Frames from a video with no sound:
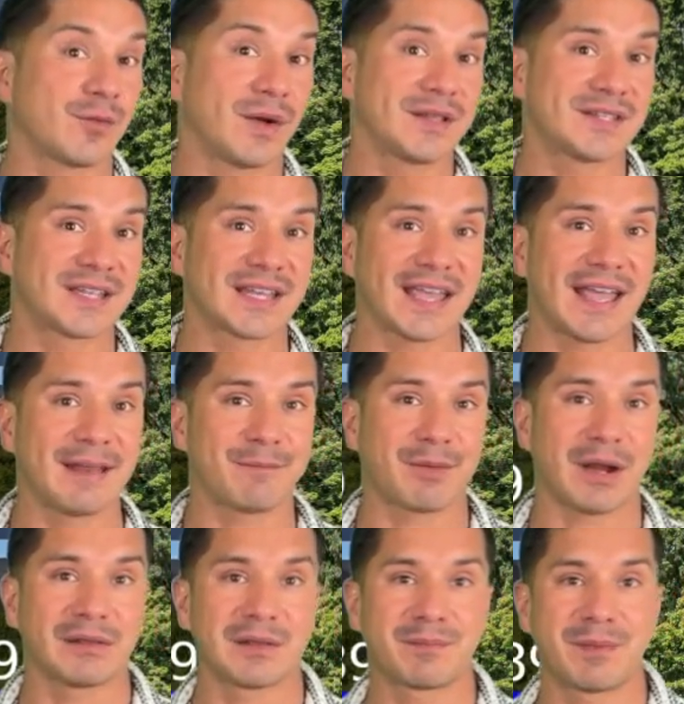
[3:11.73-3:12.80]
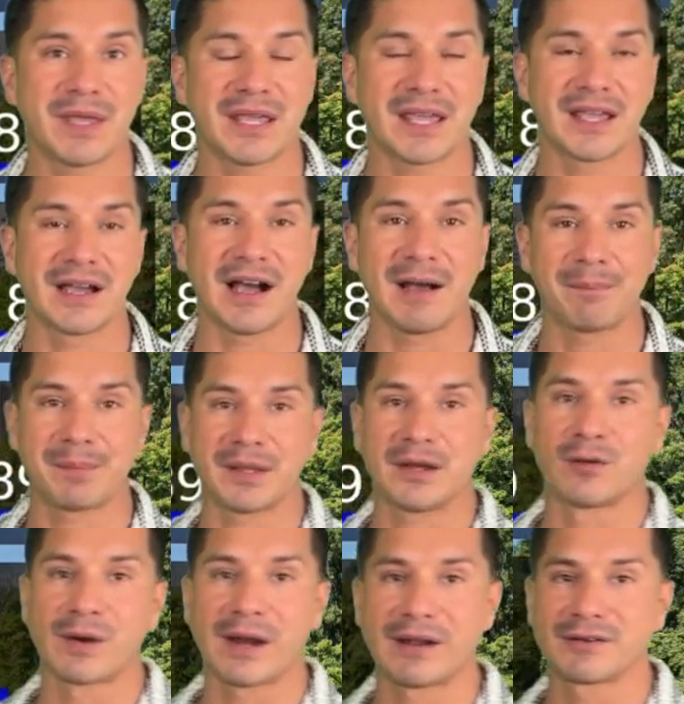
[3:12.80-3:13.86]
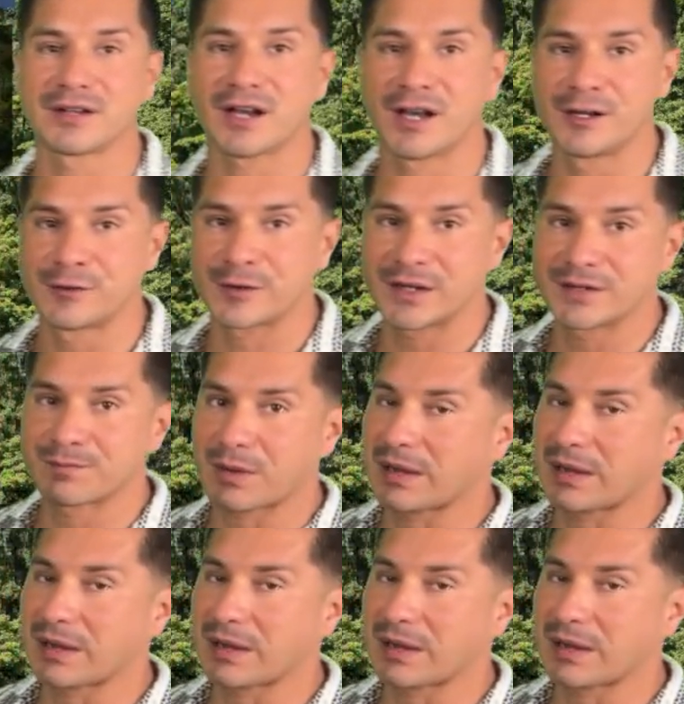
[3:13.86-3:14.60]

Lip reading: Once again, probably peaking up around 100.